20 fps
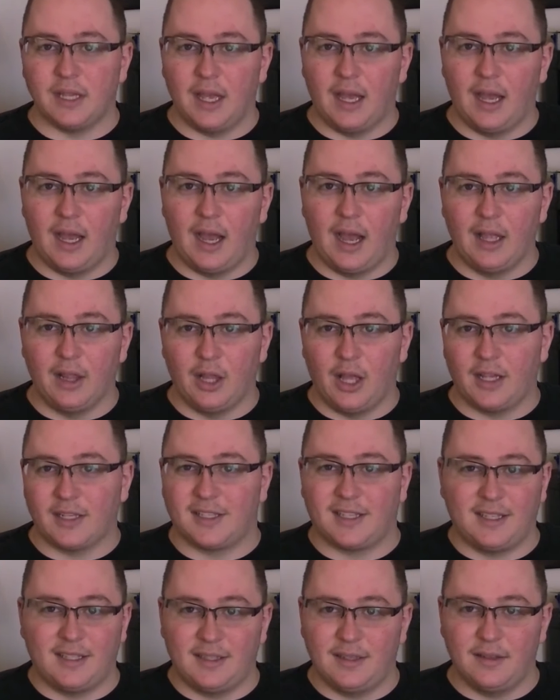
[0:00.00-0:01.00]
I
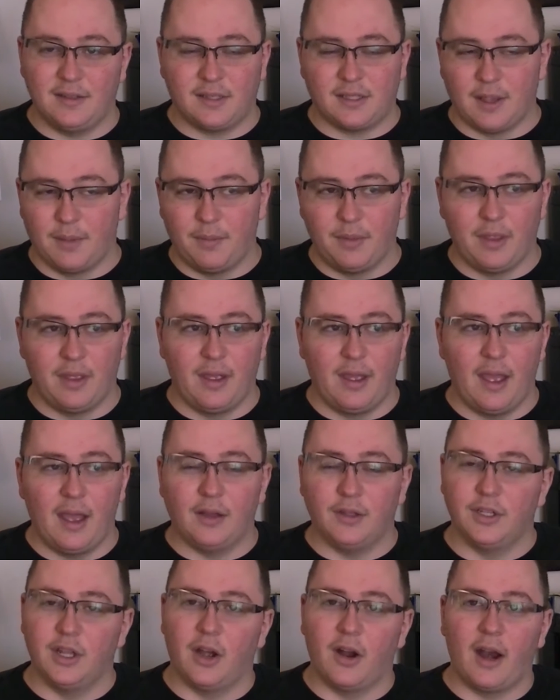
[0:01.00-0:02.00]
lost some of the
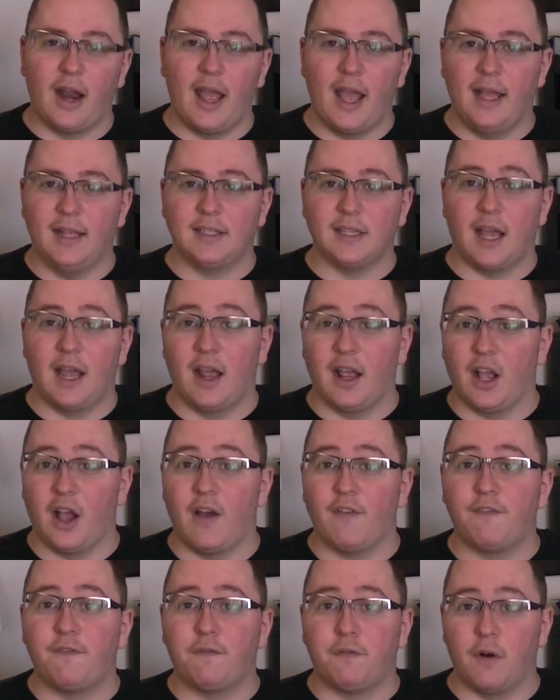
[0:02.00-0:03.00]
Eldar heads. I
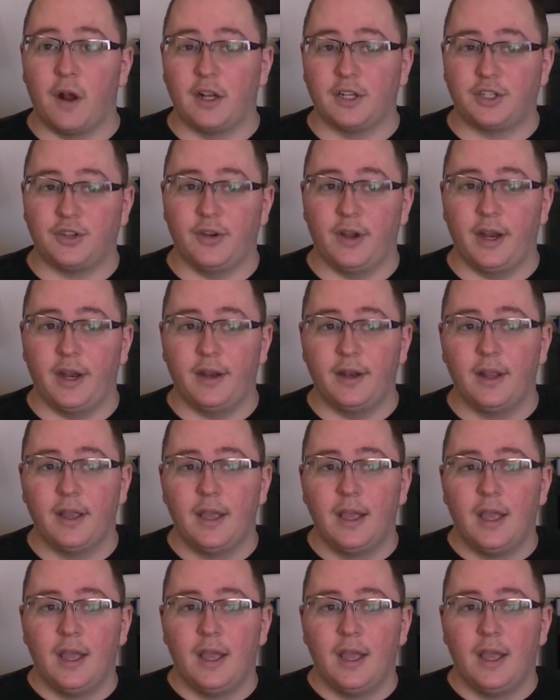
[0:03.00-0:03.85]
got frustrated.